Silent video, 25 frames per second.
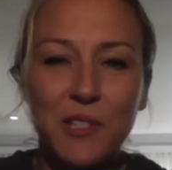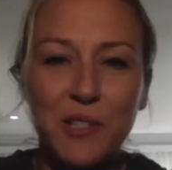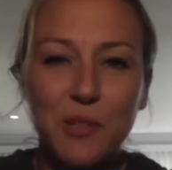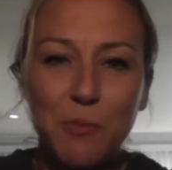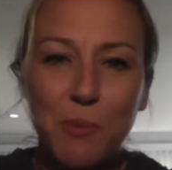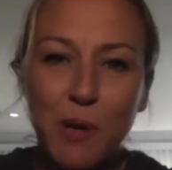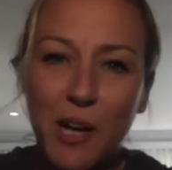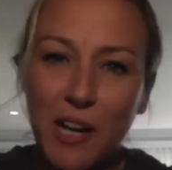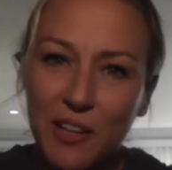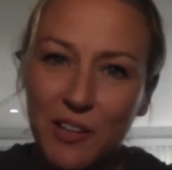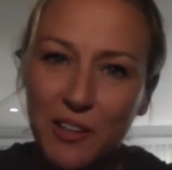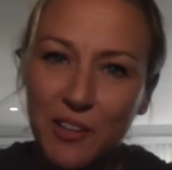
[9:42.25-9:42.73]
to
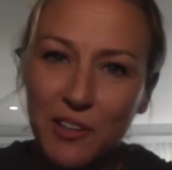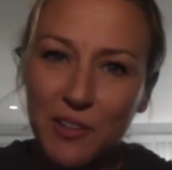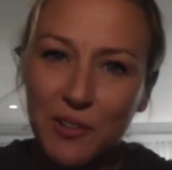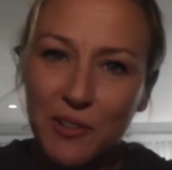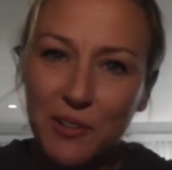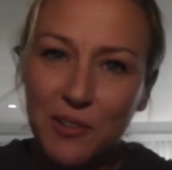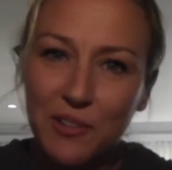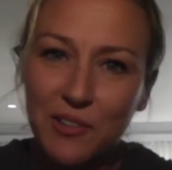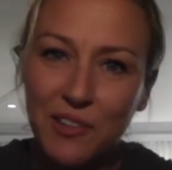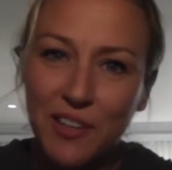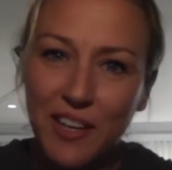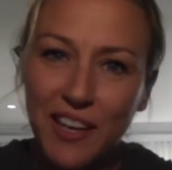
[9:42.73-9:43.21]

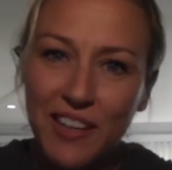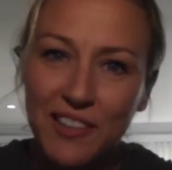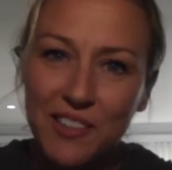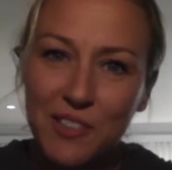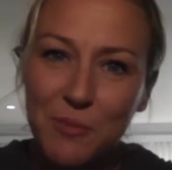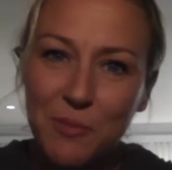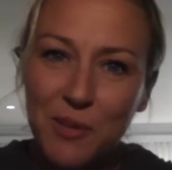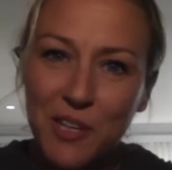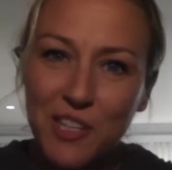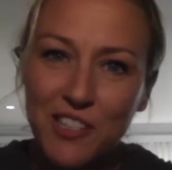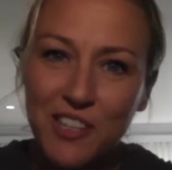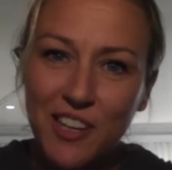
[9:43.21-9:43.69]
Baku,
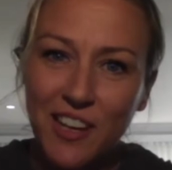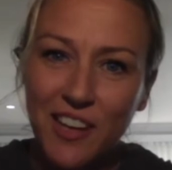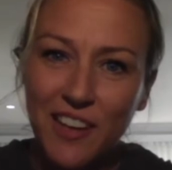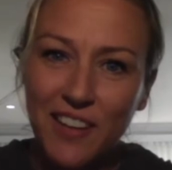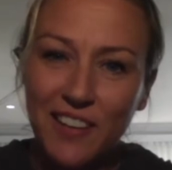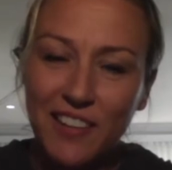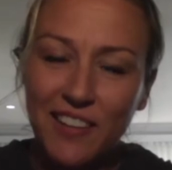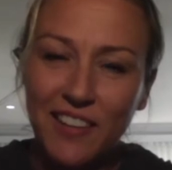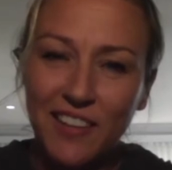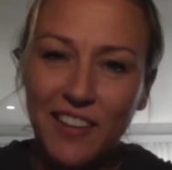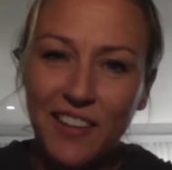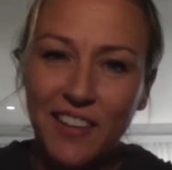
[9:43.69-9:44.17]

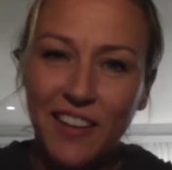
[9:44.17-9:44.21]
Azerbaijan,